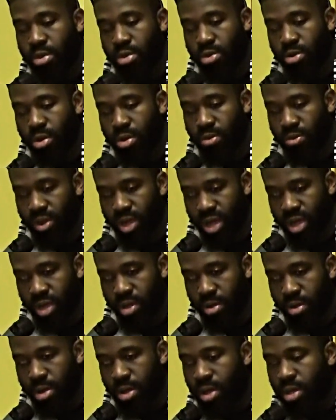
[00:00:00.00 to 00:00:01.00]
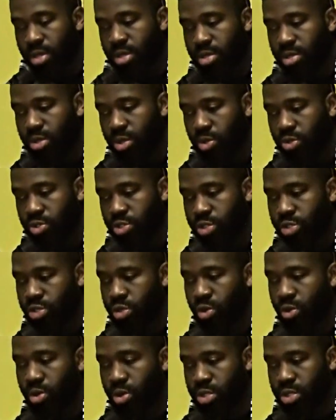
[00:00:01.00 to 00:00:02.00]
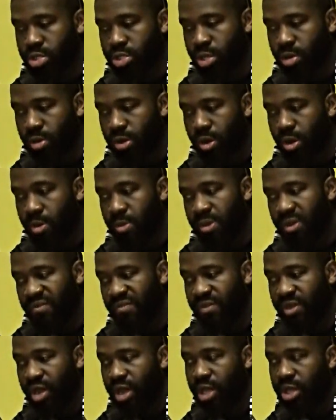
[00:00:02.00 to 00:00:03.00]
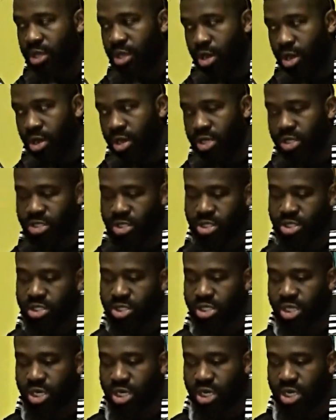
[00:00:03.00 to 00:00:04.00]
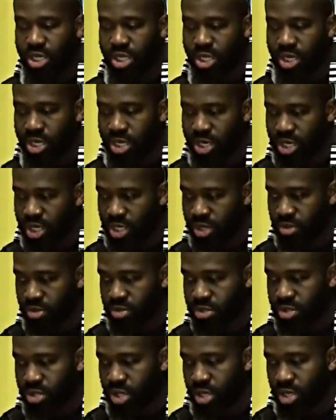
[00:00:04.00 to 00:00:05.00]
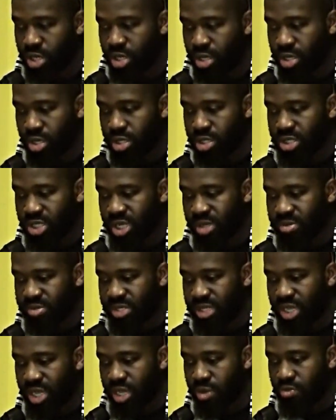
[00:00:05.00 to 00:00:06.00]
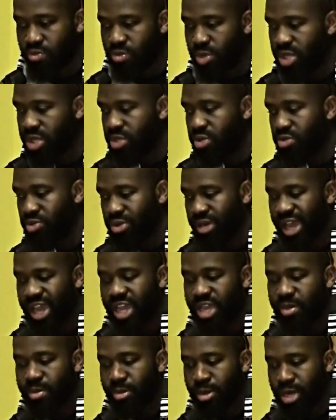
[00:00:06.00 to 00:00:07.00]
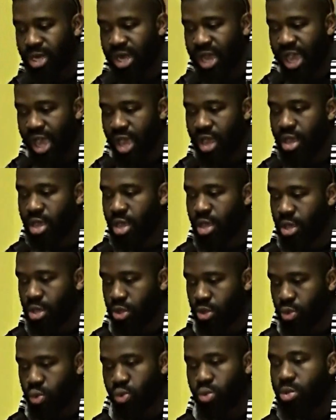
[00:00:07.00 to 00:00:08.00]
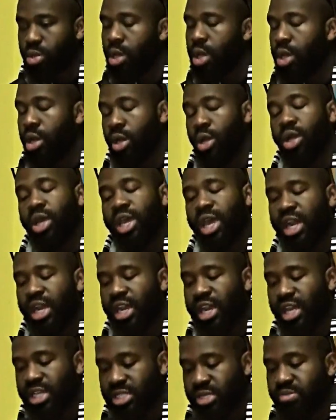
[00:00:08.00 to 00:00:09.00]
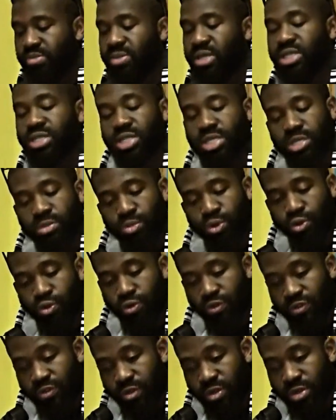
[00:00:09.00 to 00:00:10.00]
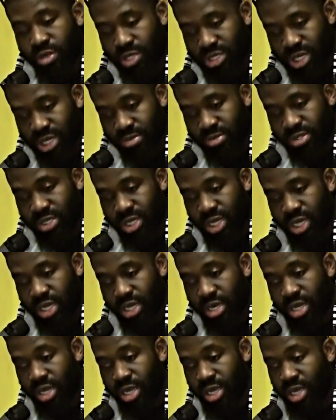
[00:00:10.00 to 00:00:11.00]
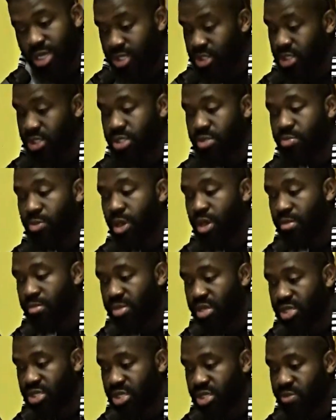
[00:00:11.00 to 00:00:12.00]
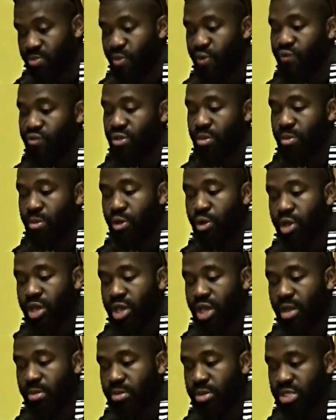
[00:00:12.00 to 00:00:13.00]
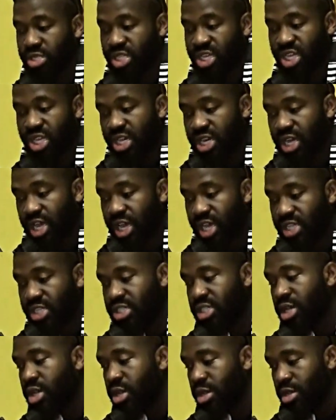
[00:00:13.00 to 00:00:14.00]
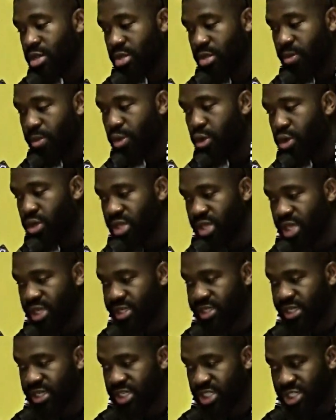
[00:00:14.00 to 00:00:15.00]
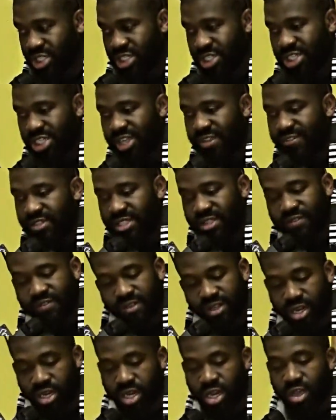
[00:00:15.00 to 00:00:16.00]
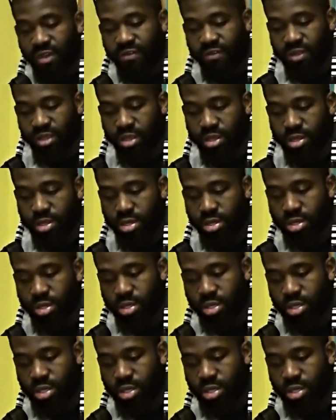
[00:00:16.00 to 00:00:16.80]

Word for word: doing well, those doors don't open for other artists exactly. in the city to get deals. You see what I'm saying? Whether you like them or not, you look at it as a business move. You see what I'm saying? It's a smart business move. The more numbers he does, the more the attention shifts to Philadelphia. Exactly.